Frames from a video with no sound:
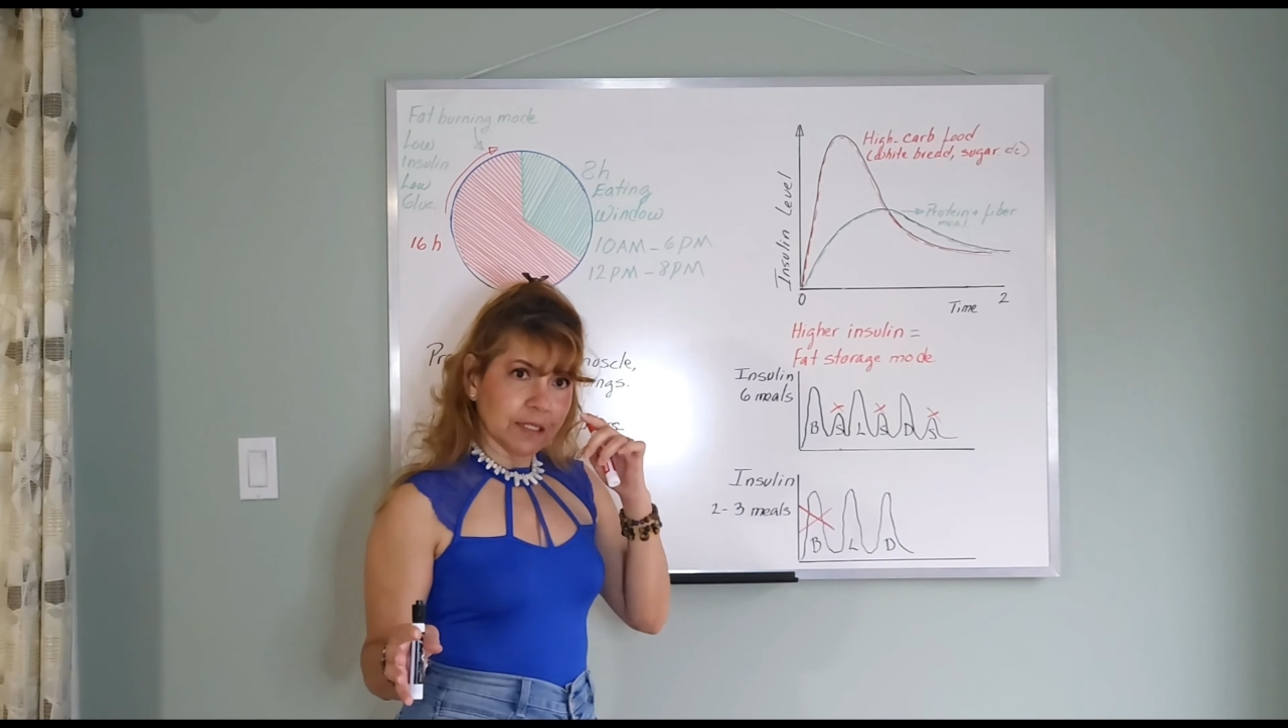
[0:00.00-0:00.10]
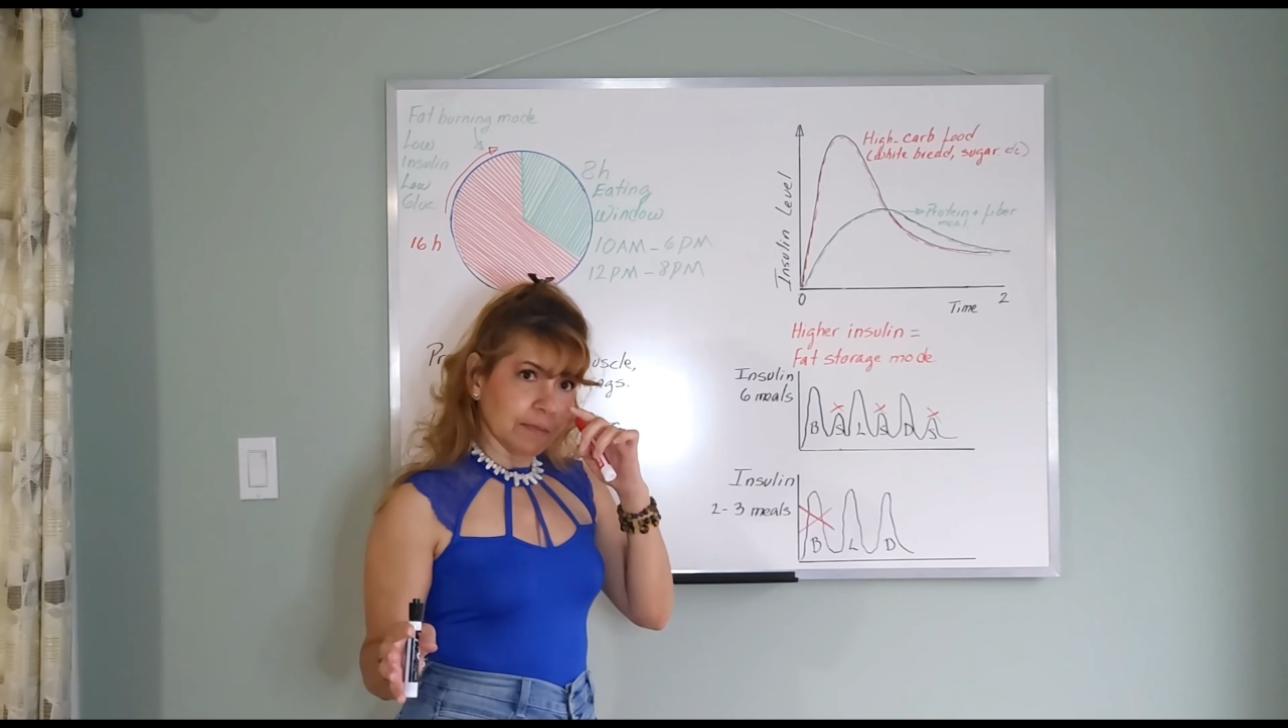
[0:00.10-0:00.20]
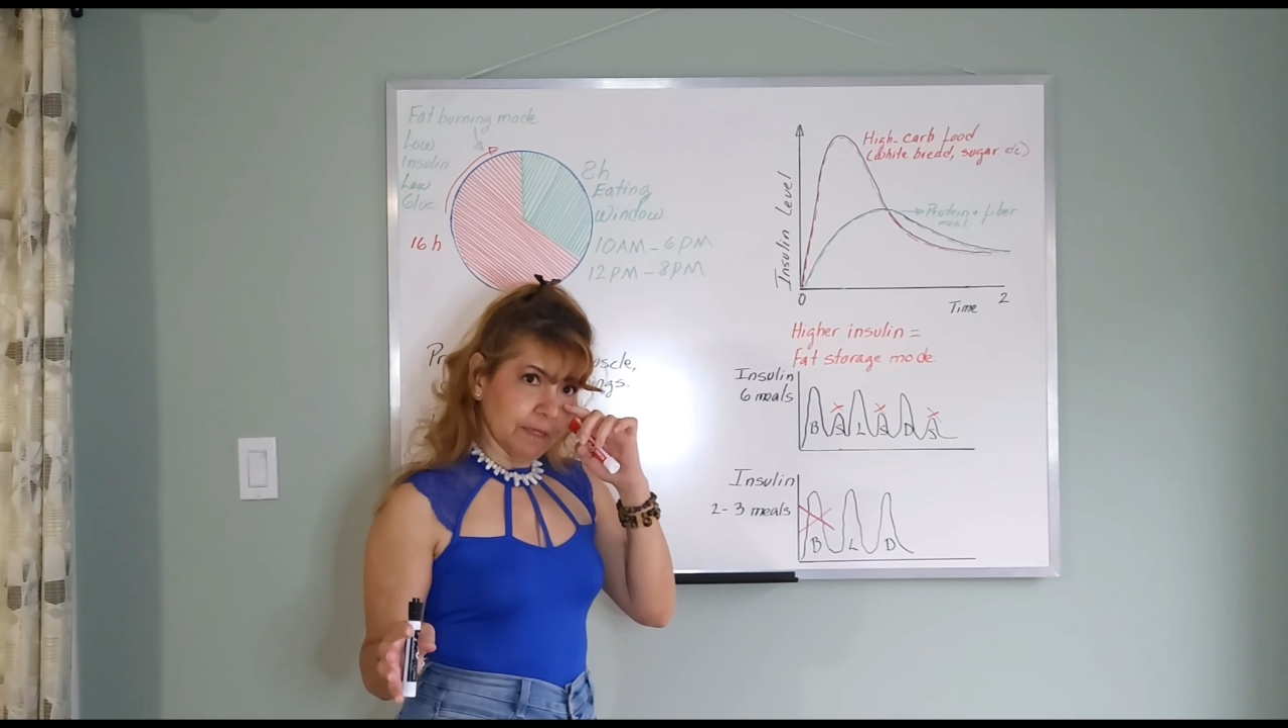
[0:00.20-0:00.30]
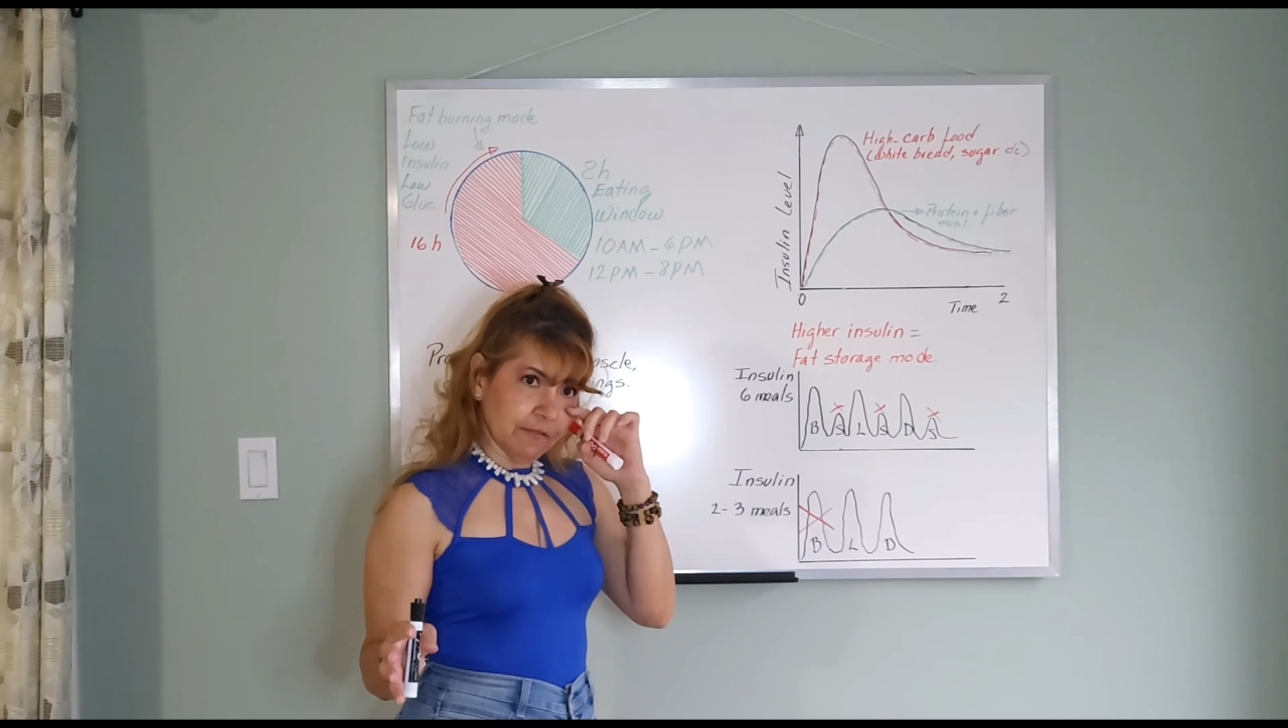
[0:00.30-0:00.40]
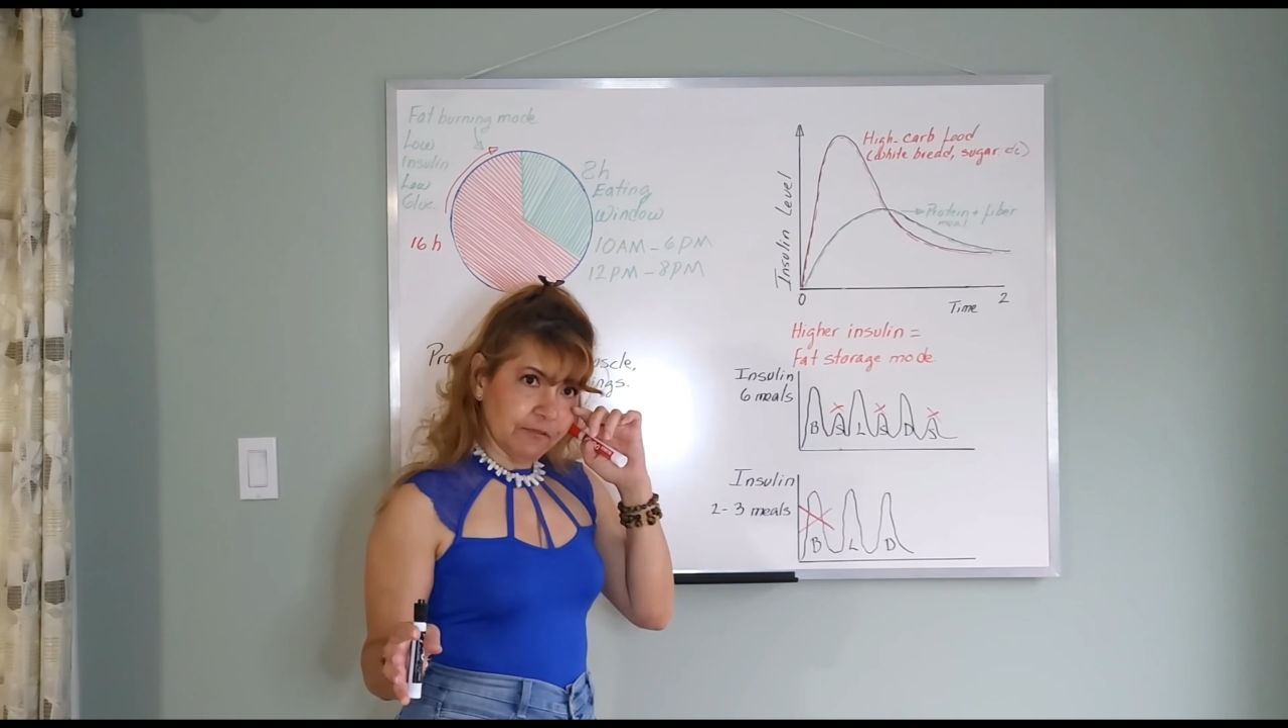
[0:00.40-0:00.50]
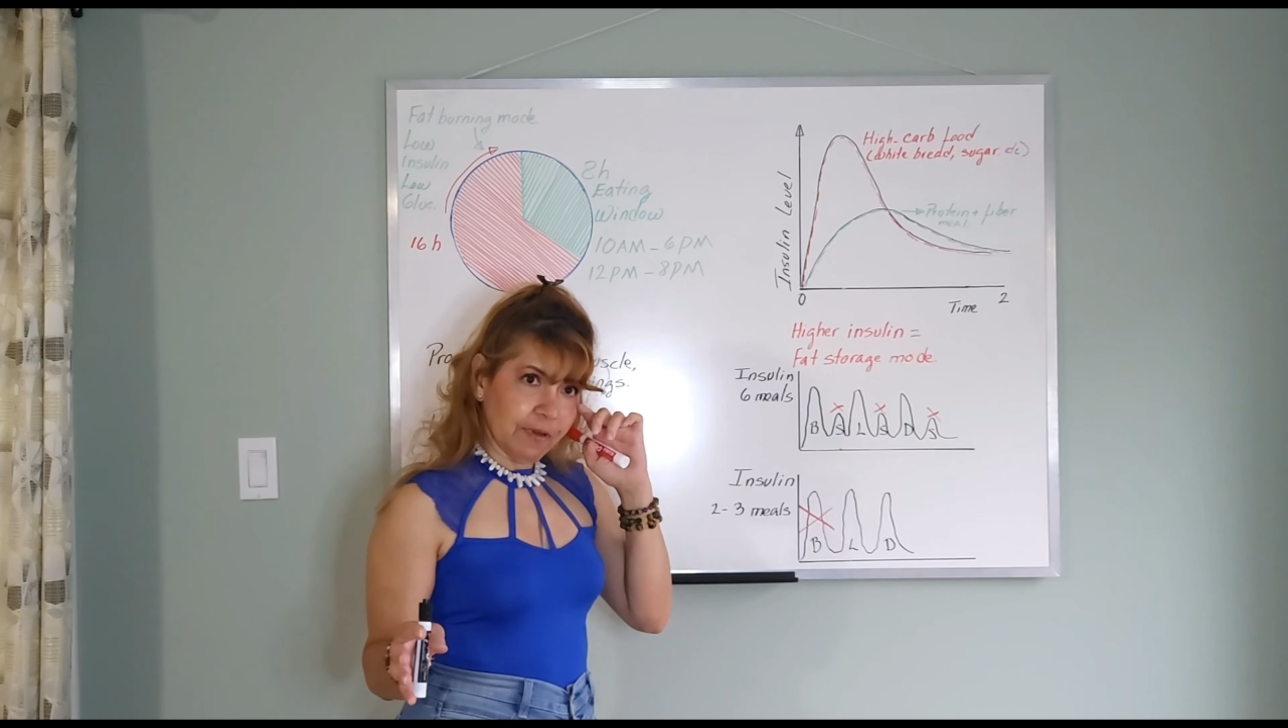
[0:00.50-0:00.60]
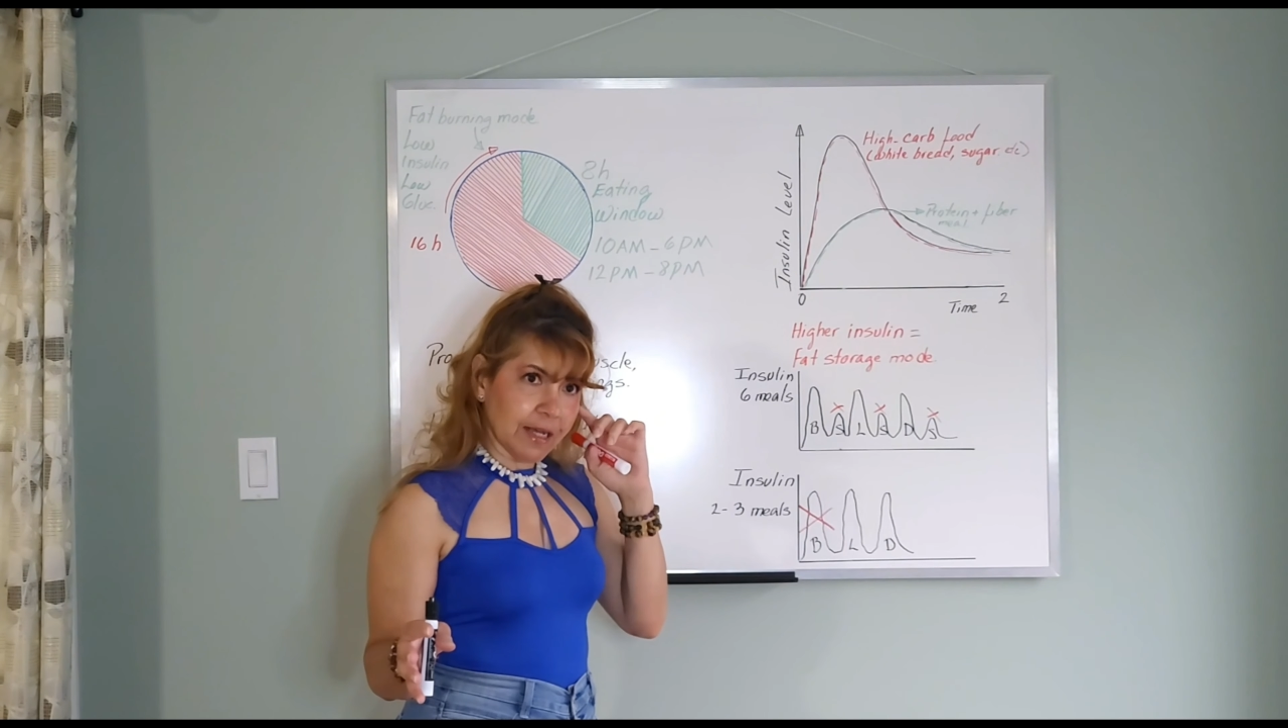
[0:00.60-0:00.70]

intermittent